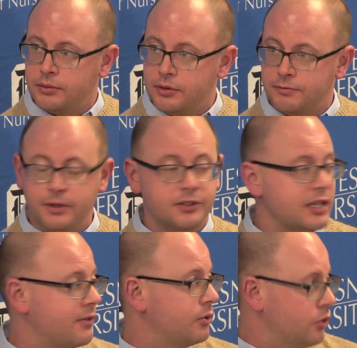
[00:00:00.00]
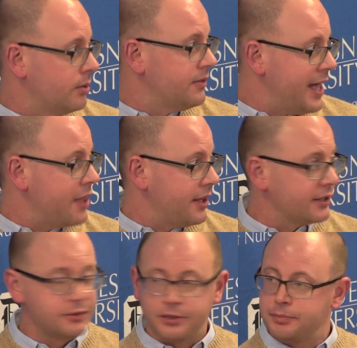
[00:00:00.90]
philosophical normative
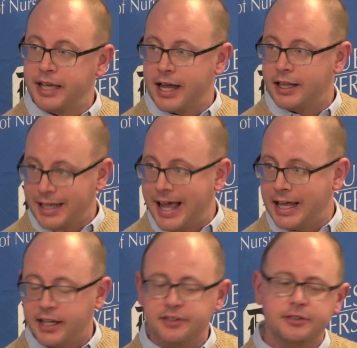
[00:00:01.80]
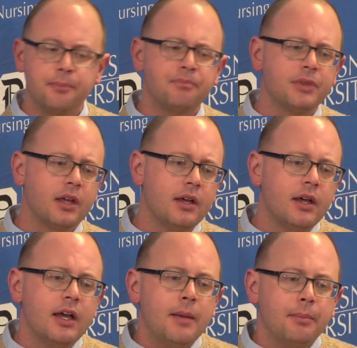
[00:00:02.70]
ethics, which began in the 80s.
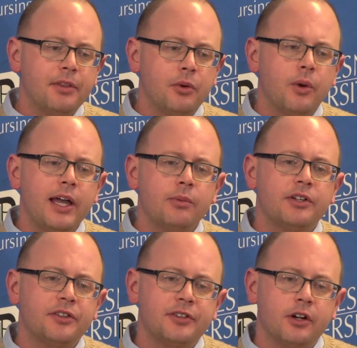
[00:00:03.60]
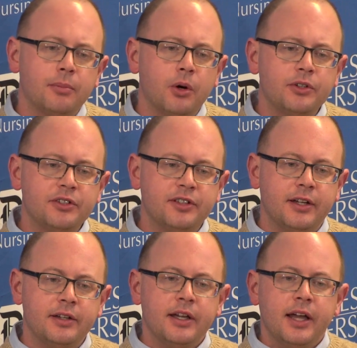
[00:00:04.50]
But the way in which the center approaches
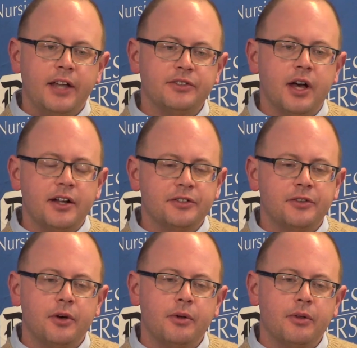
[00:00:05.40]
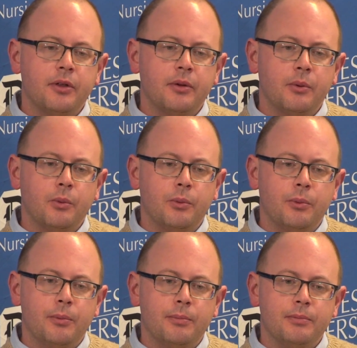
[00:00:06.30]
it is not as though
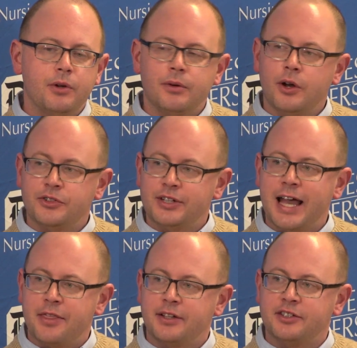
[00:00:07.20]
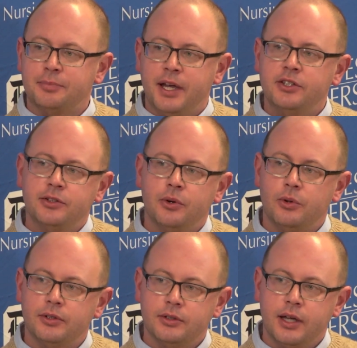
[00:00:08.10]
nursing ethics is
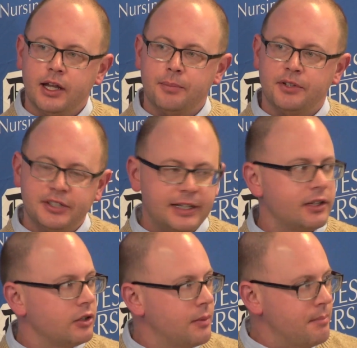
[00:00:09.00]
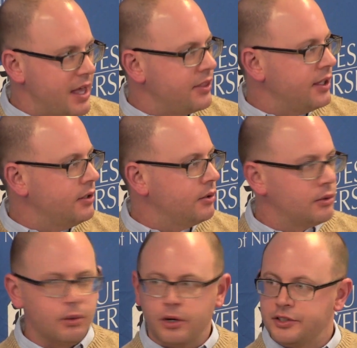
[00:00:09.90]
pigeonholed in a particular method
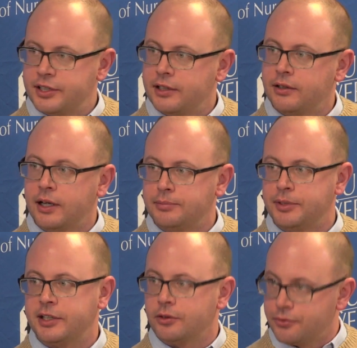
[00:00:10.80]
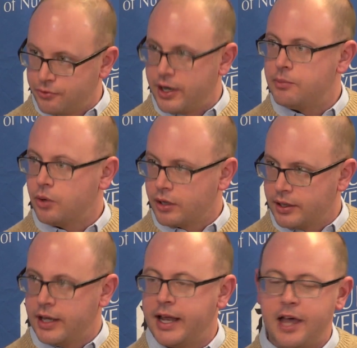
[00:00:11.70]
or a particular framework
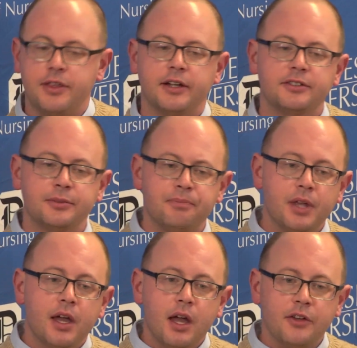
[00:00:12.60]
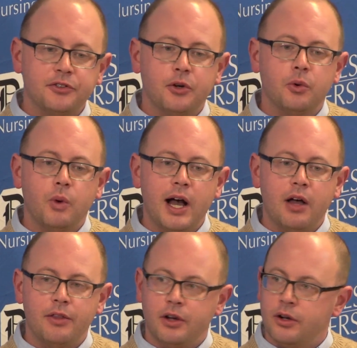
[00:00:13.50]
in ethics. And so
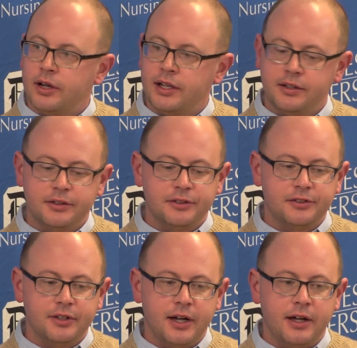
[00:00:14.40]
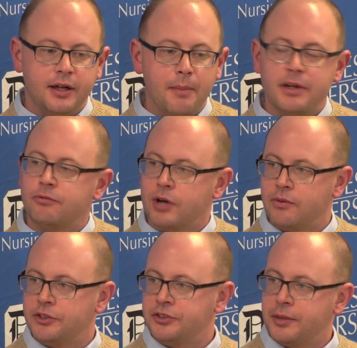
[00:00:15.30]
while there is a bit of
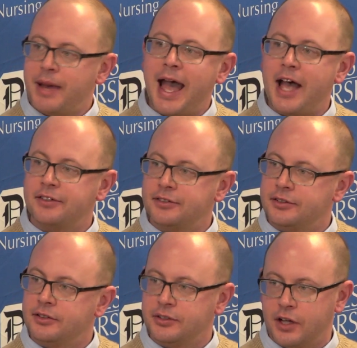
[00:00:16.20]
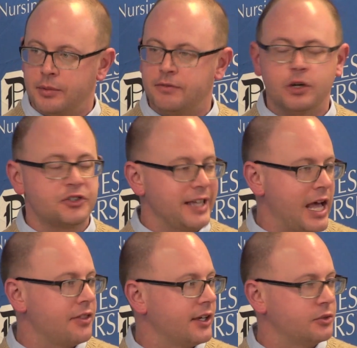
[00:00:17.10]
reverence to the past development of nursing
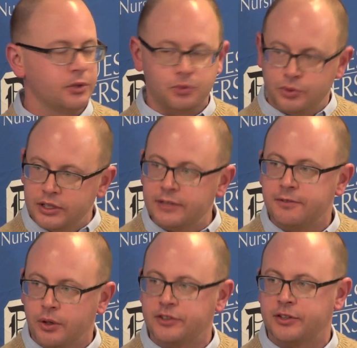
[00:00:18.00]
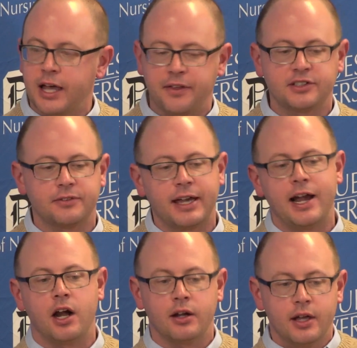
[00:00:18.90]
ethics, which really focus on ethics of
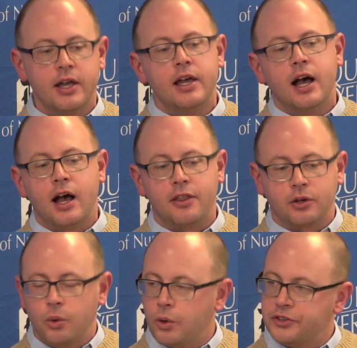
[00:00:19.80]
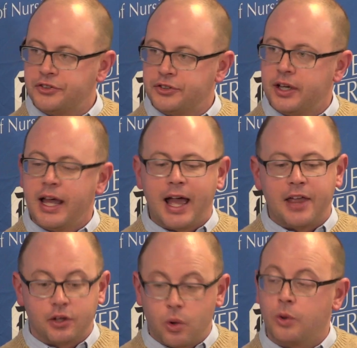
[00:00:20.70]
care, the course
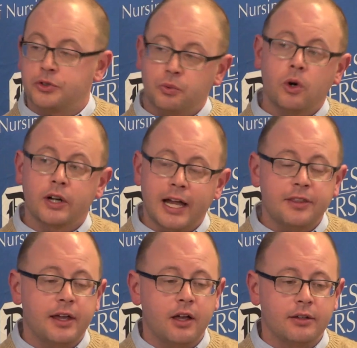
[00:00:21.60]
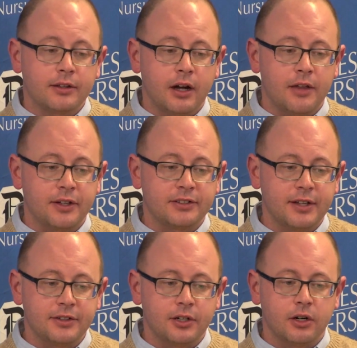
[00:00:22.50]
and the coursework at the Healthcare Ethics
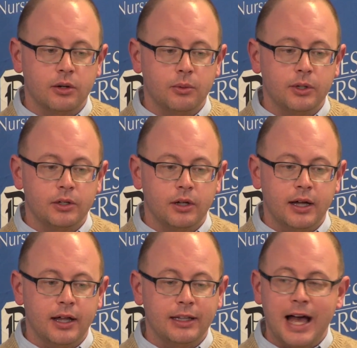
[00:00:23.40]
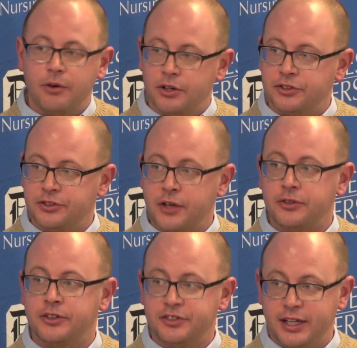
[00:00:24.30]
Center will allow nurses
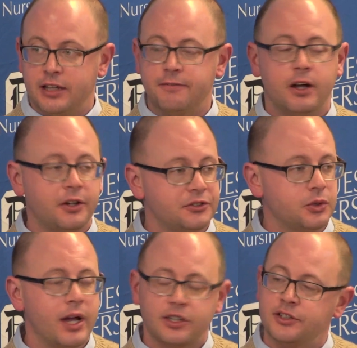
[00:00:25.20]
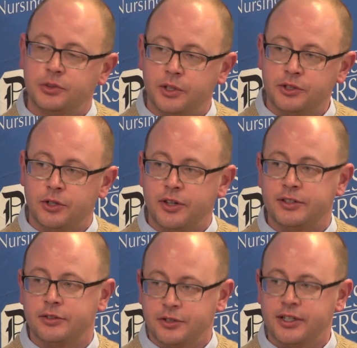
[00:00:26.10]
also to see the various directions in which
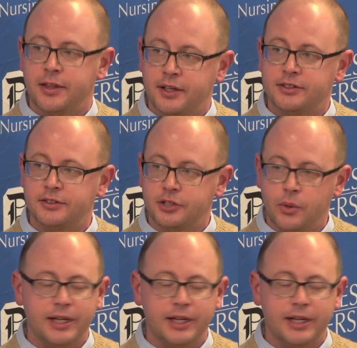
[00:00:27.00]
nursing ethics is going